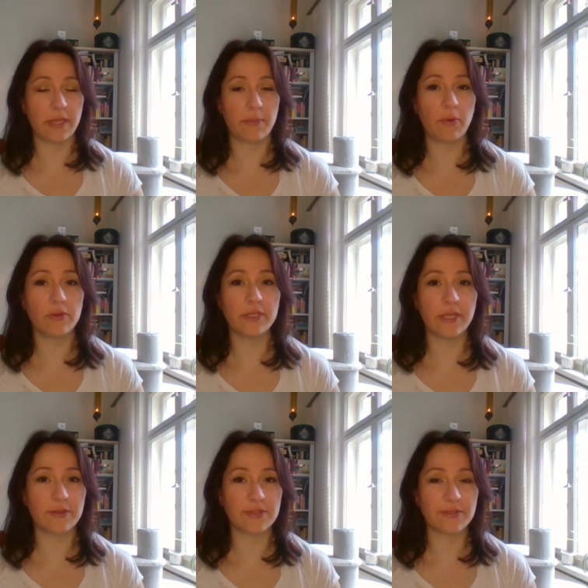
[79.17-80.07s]
They
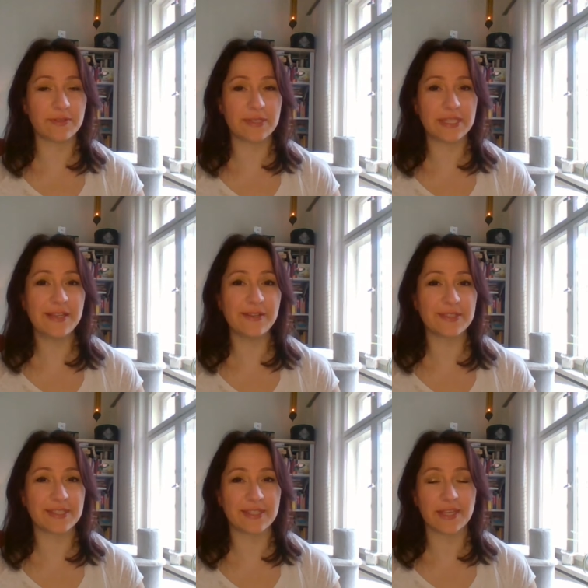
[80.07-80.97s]
pointed out the
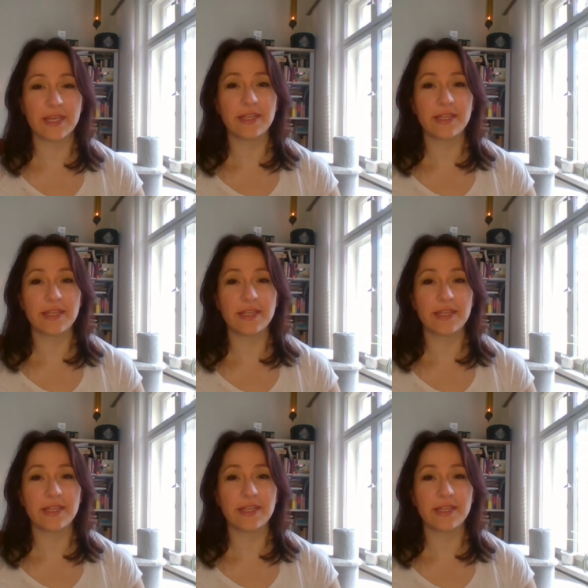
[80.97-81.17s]
seals